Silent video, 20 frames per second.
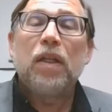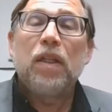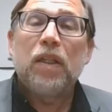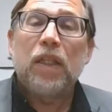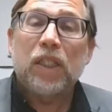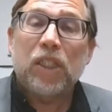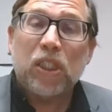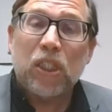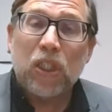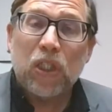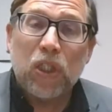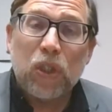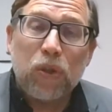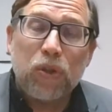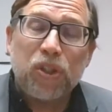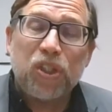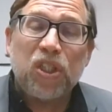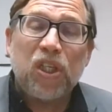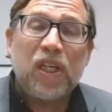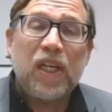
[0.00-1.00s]
The
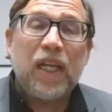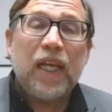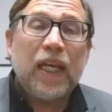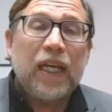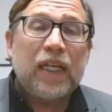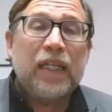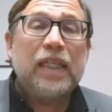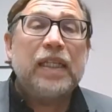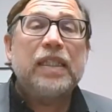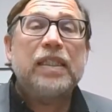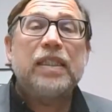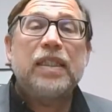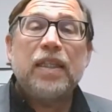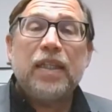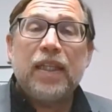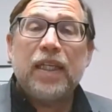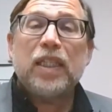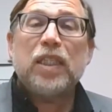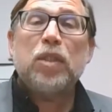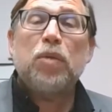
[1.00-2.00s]
solution is
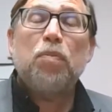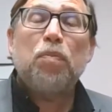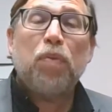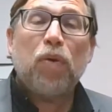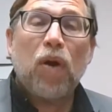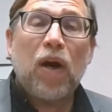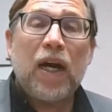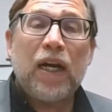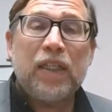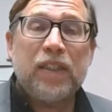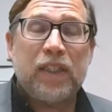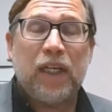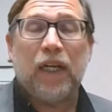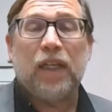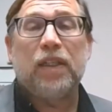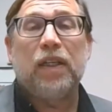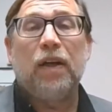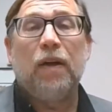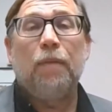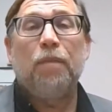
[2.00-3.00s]
this
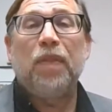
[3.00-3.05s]
project